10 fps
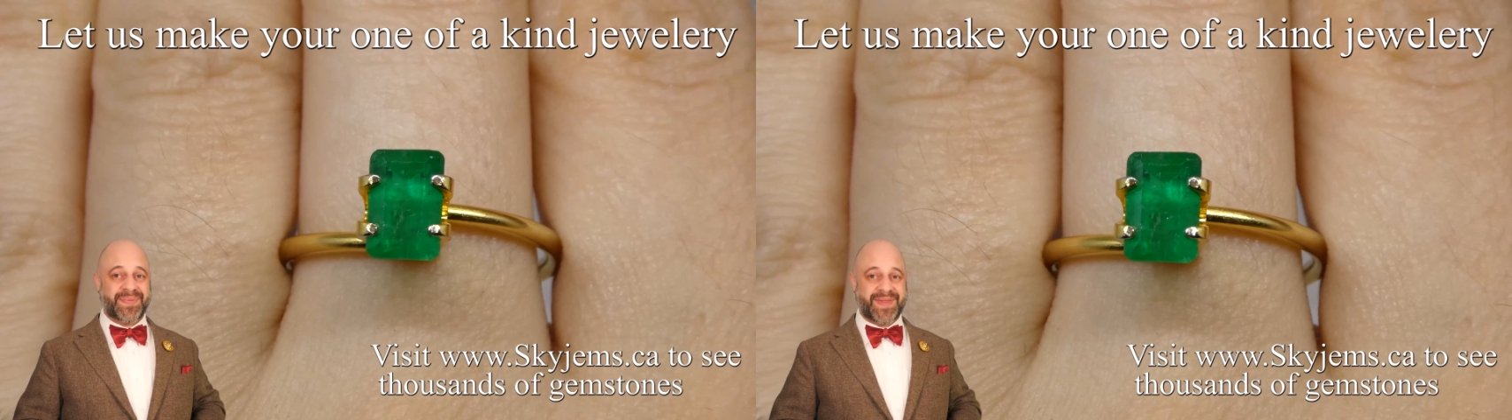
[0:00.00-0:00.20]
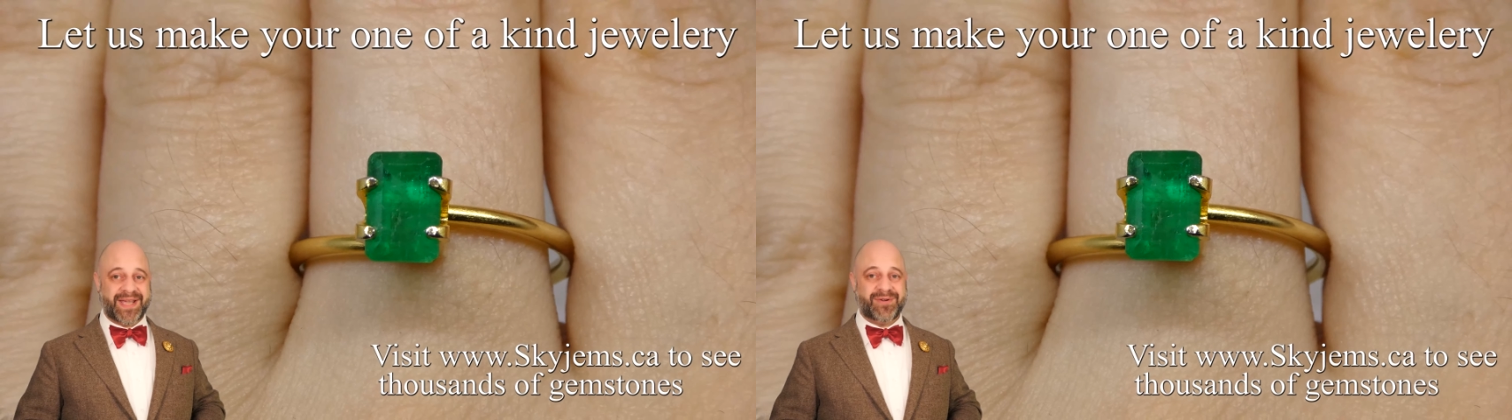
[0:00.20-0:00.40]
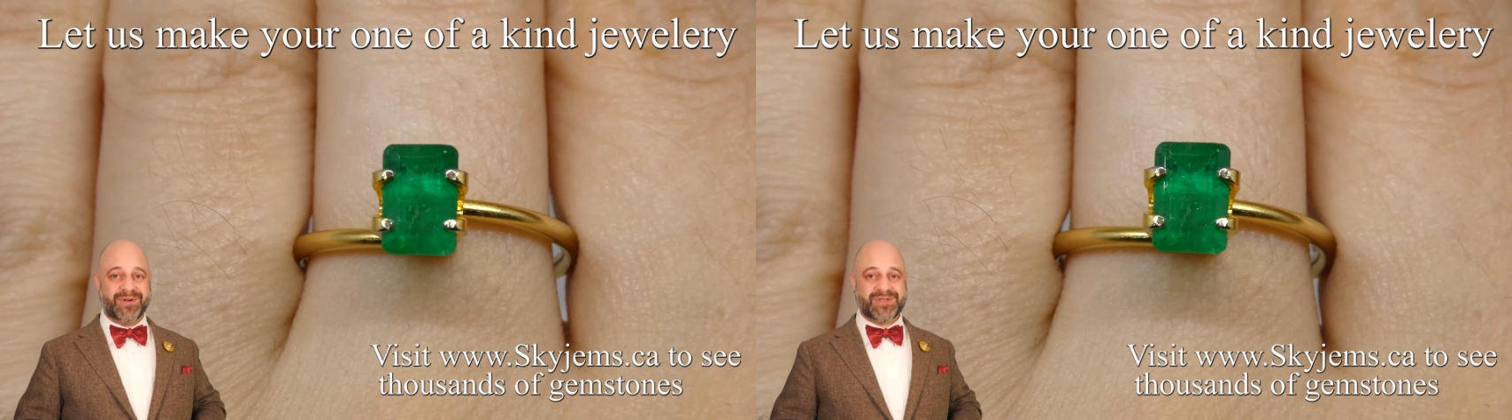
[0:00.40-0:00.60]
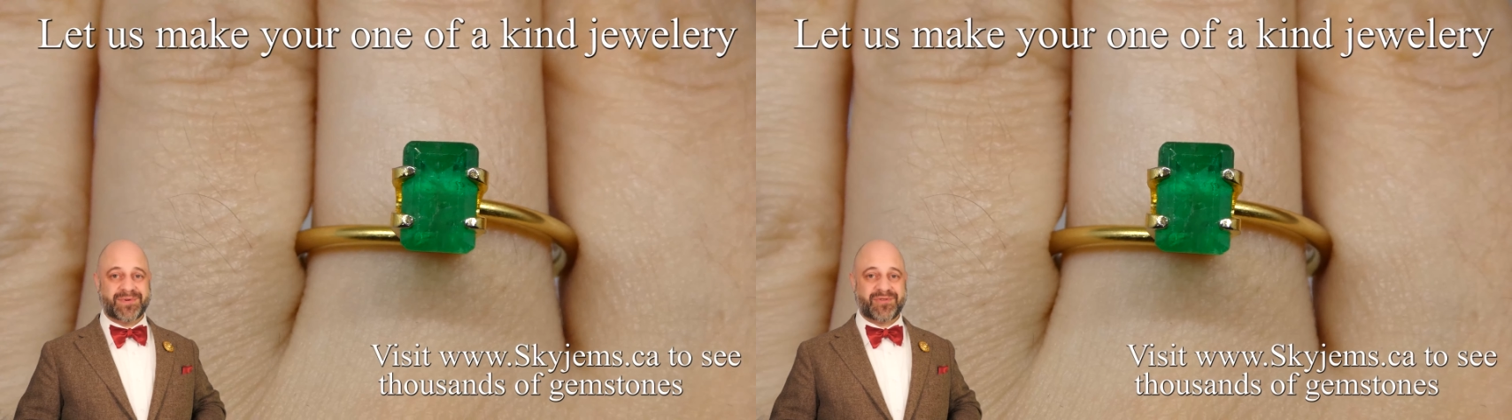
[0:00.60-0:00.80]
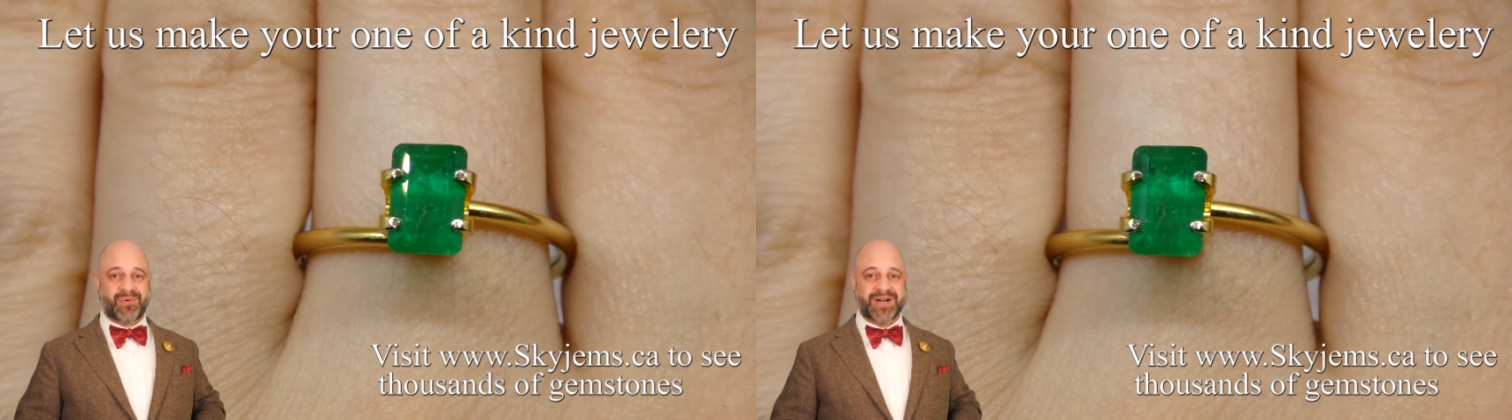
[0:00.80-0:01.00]
Thank you all so
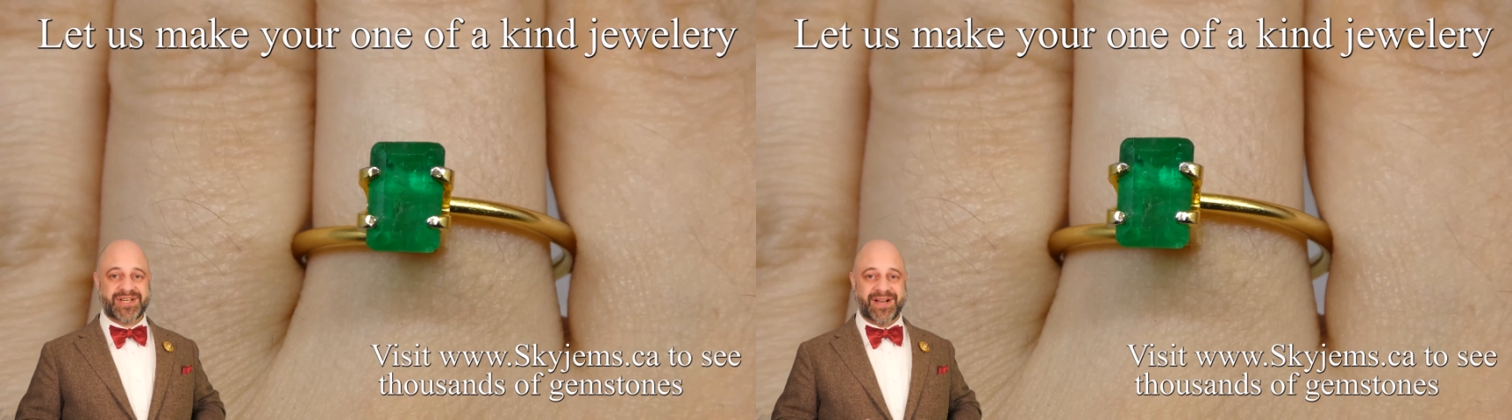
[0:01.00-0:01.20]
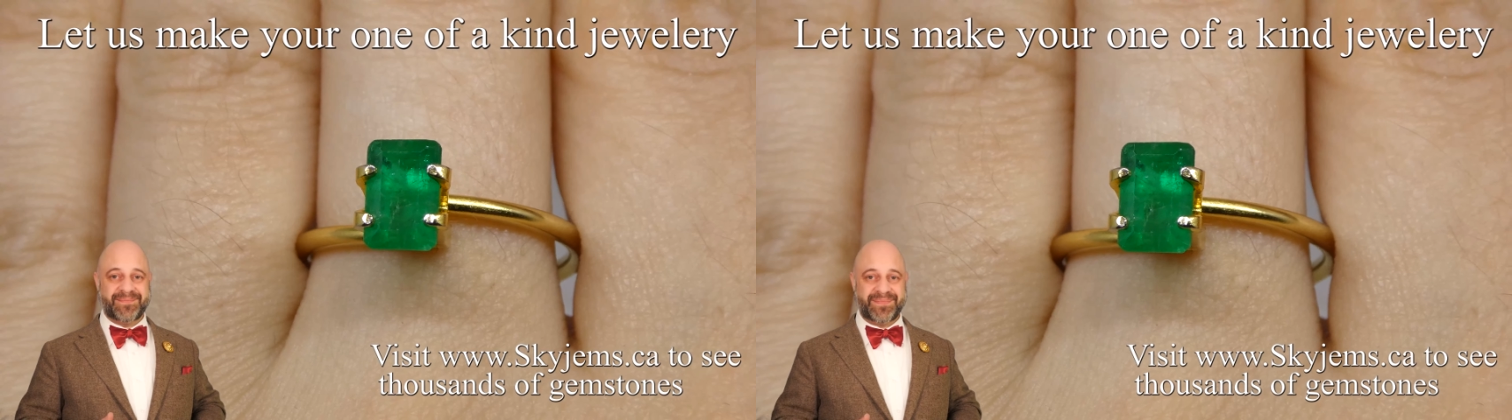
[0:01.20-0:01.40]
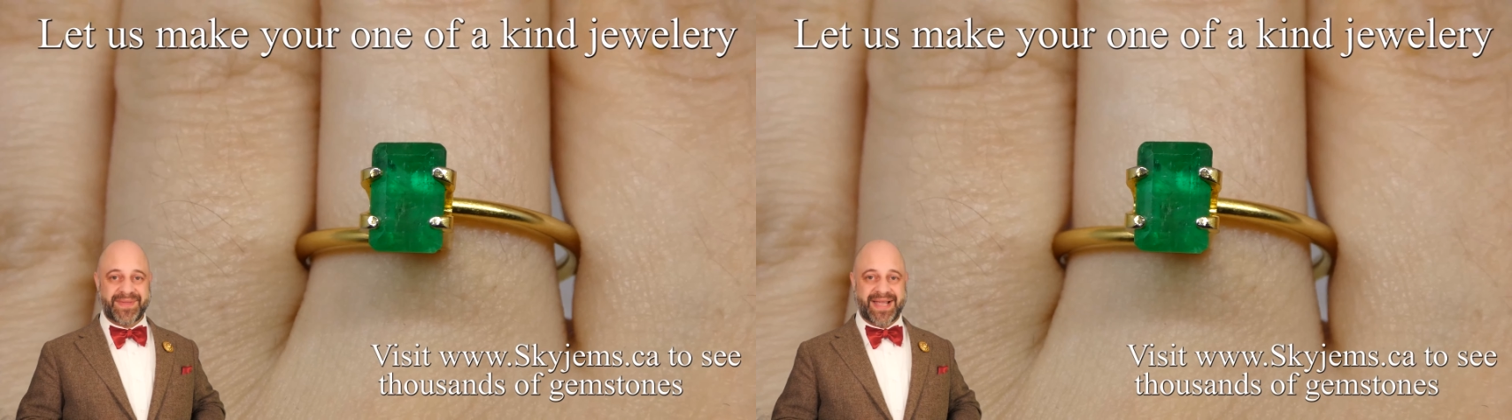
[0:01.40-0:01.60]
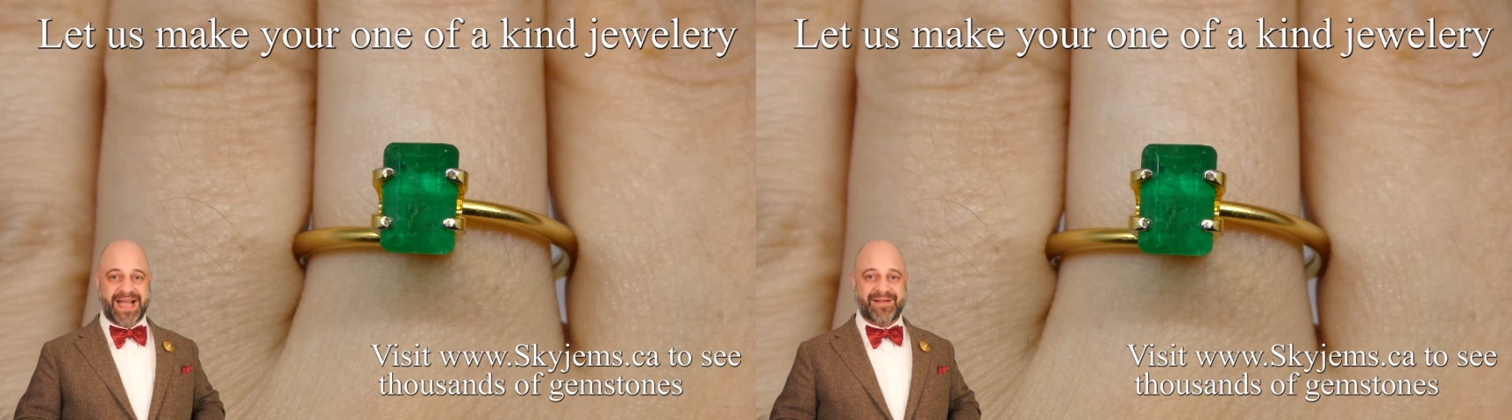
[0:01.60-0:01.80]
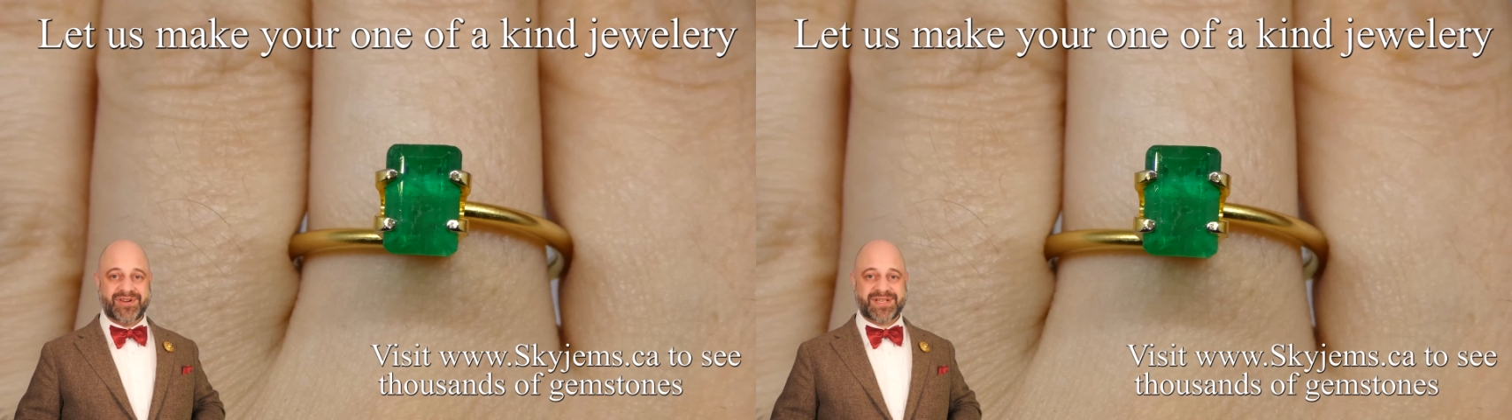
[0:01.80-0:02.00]
much for watching.
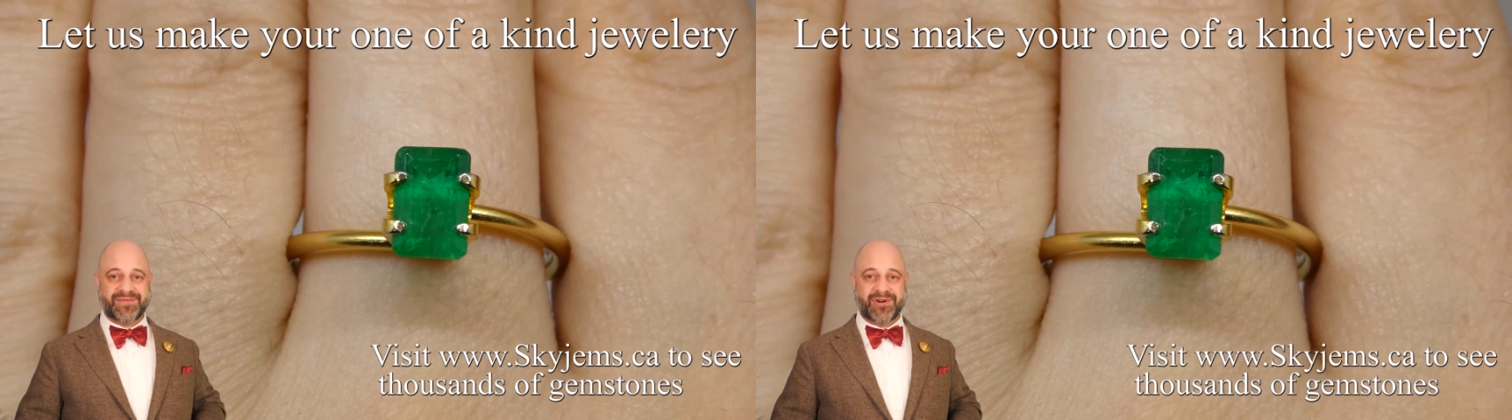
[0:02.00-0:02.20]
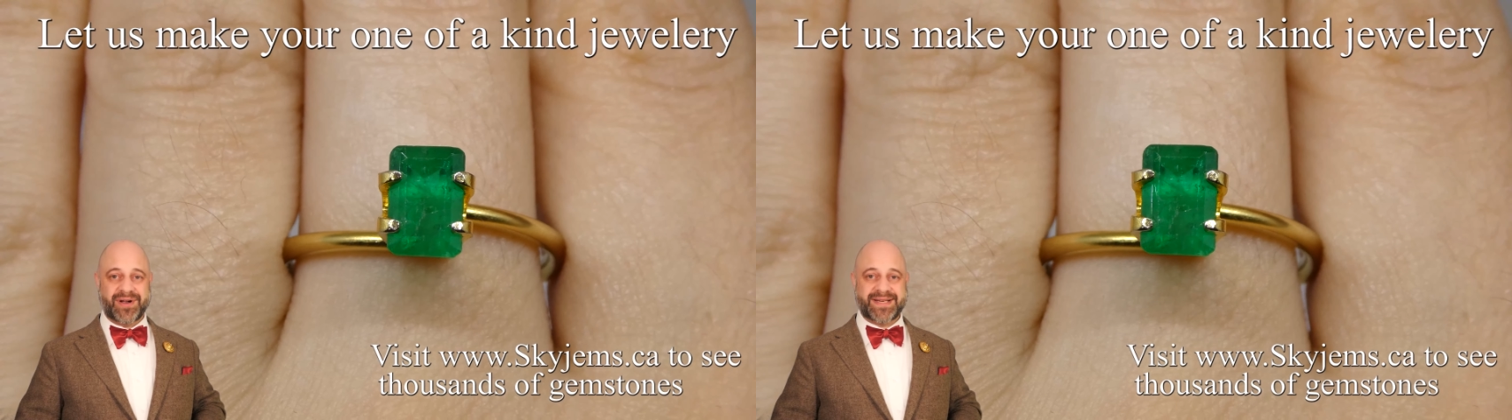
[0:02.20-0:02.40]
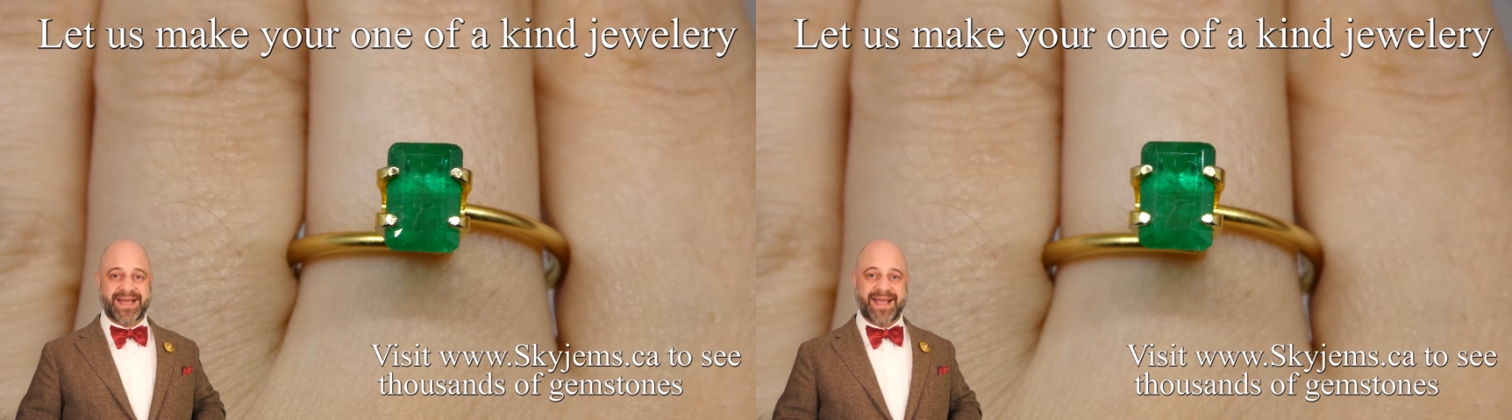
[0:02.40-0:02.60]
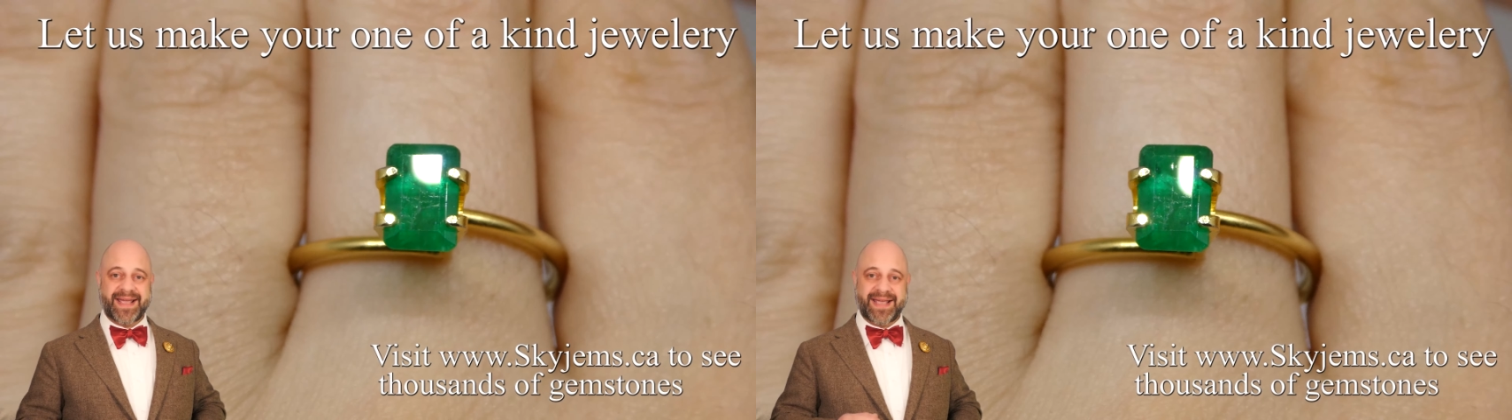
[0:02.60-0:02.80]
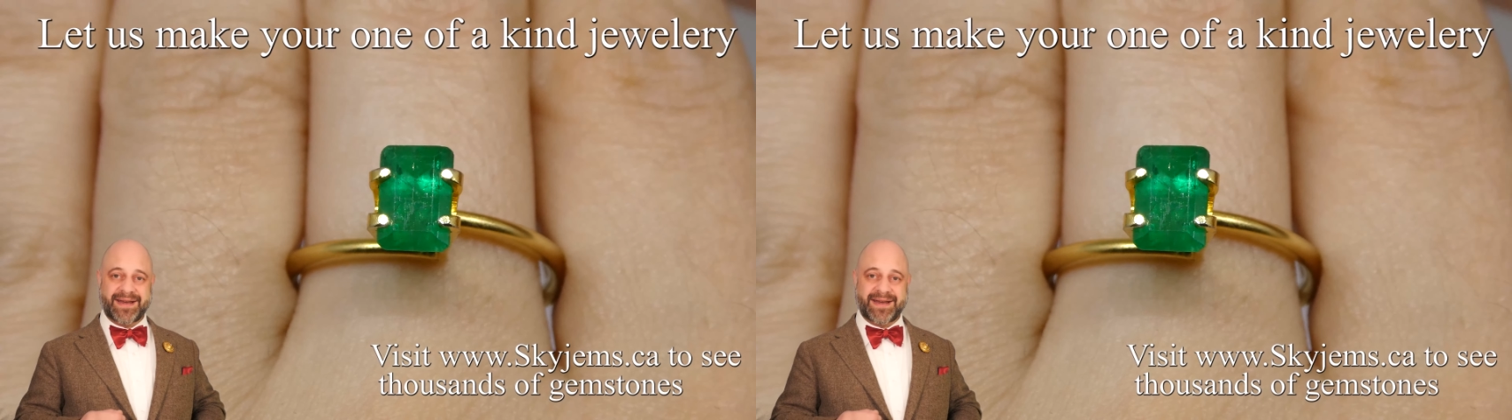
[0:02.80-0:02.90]
Have yourself a great day,